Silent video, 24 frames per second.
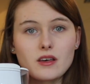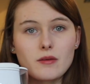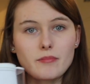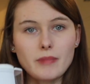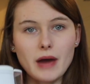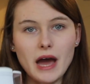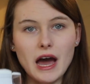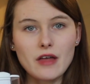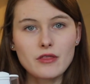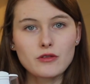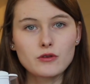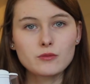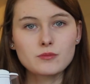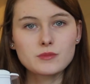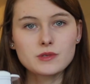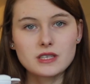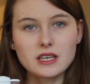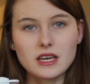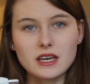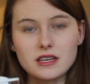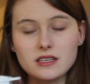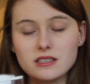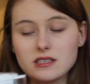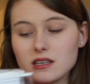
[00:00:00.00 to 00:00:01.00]
bathroom
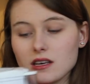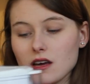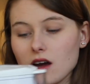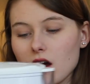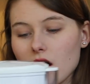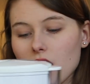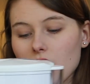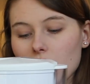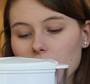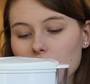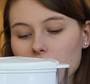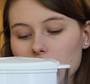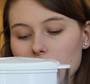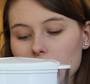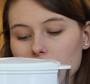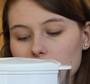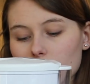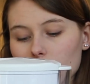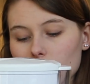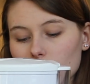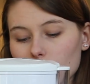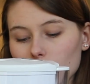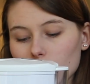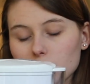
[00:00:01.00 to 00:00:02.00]
sinks
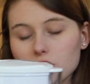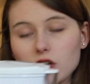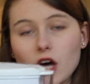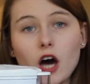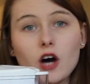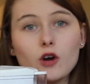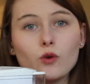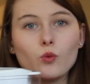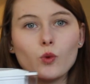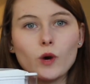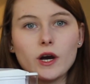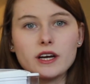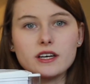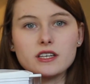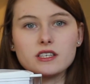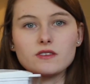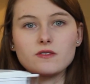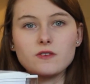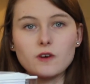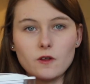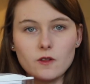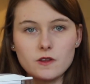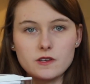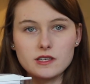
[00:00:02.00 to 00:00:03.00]
will not work to
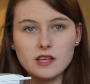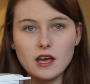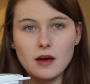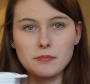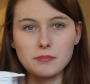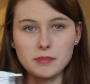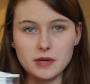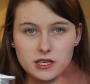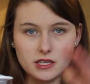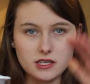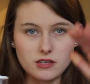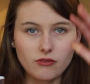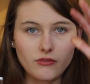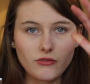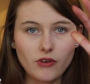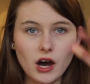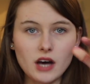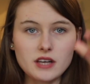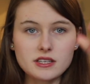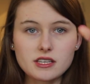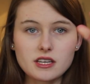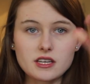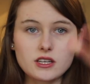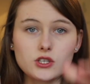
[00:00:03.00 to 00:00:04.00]
fill this up because the
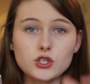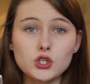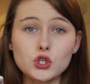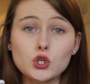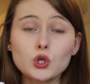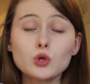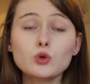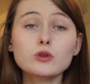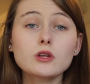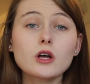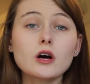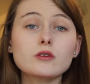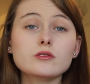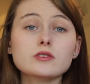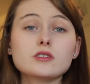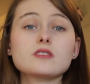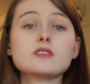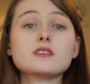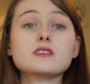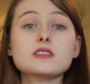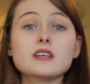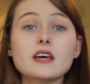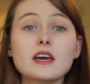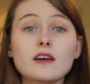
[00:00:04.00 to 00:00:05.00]
faucet is too low to
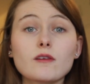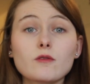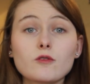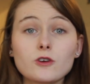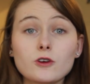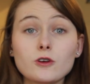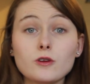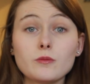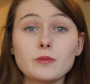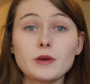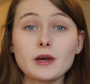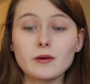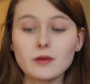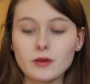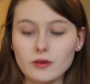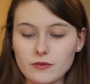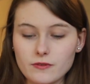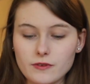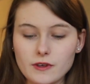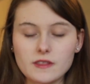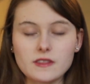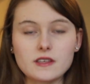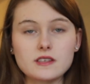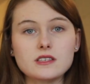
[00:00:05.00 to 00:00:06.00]
the sink for you to be able to
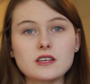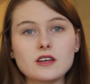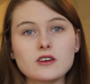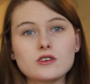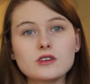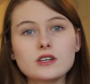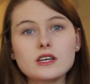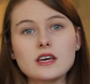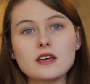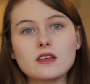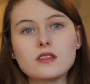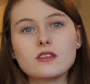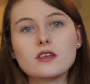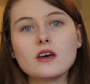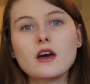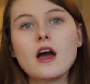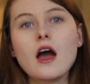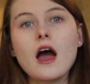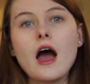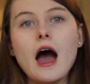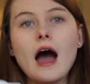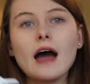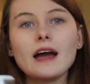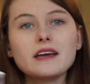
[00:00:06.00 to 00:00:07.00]
fit this underneath.
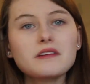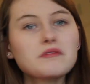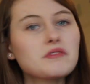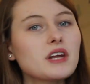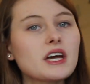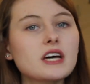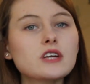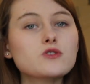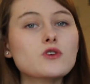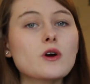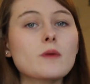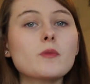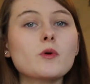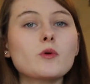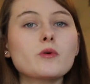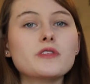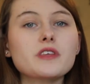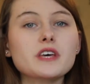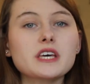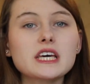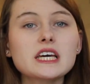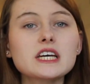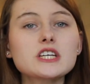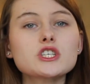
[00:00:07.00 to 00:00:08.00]
I even had trouble with
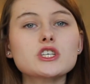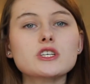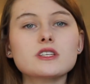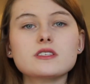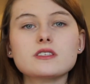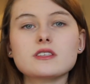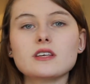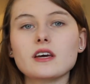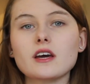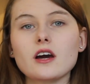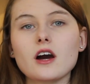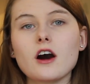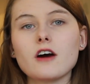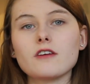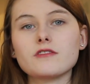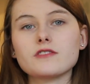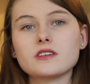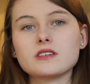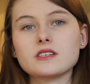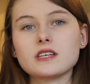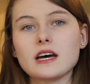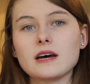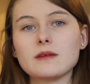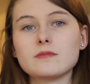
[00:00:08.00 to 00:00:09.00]
the kitchen sink
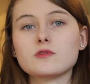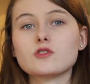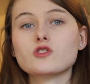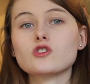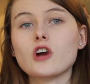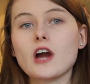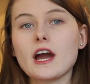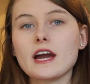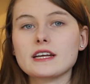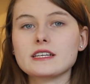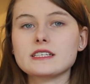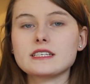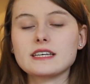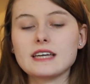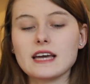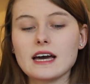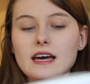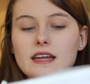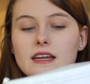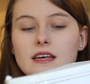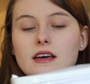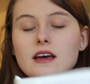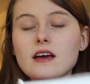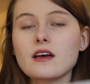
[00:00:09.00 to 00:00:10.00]
oftentimes trying to
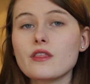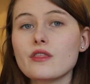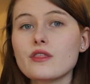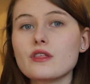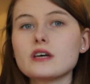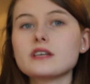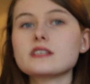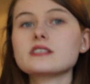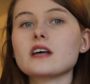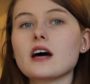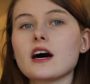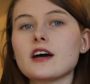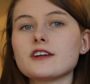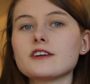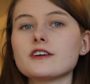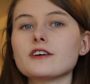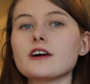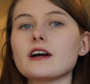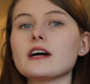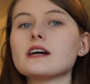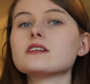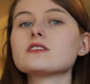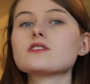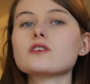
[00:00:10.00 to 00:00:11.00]
get this under
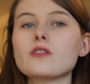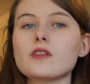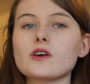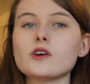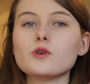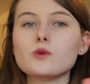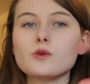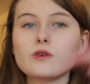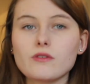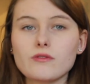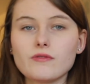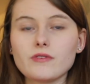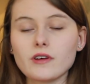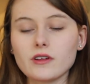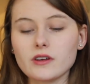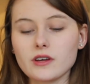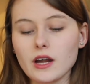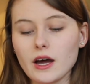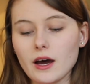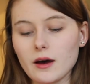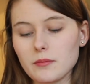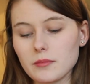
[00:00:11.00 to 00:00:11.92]
it so that you could fill it up.